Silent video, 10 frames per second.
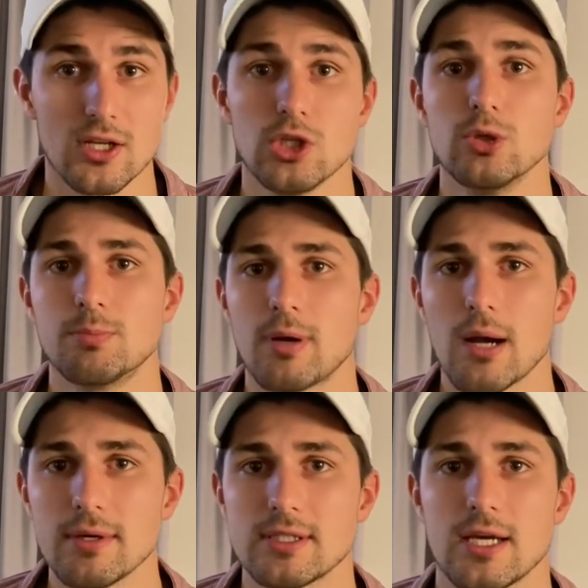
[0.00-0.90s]
you would
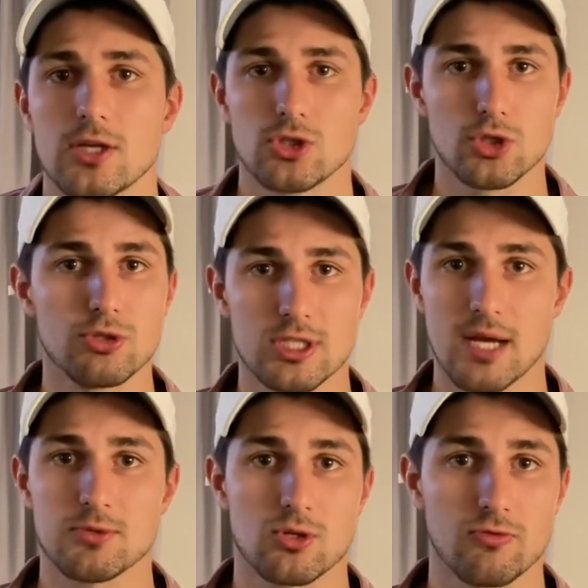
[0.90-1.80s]
probably take two
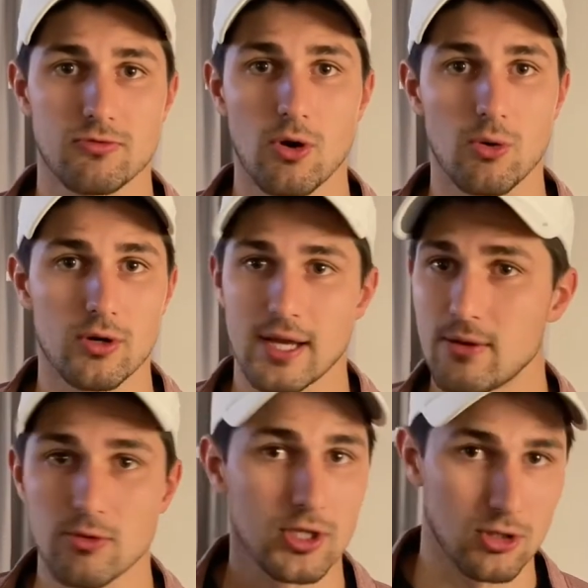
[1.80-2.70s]
steps forward and
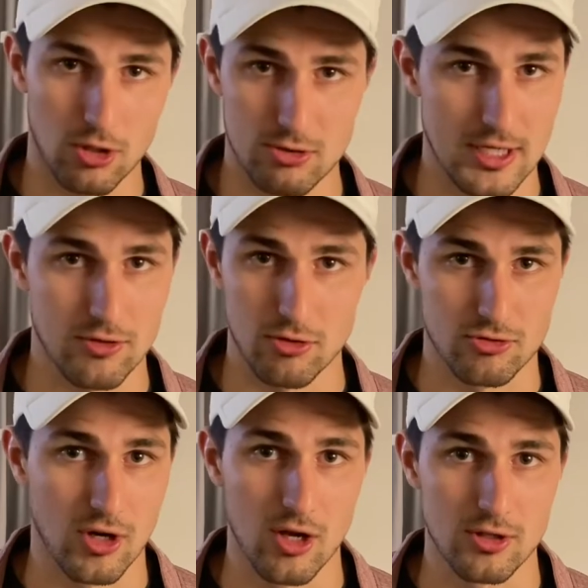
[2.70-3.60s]
really close out those
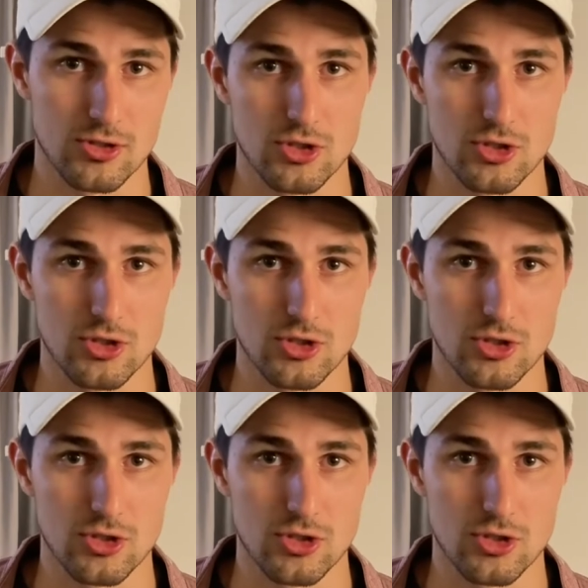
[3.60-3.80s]
volleys.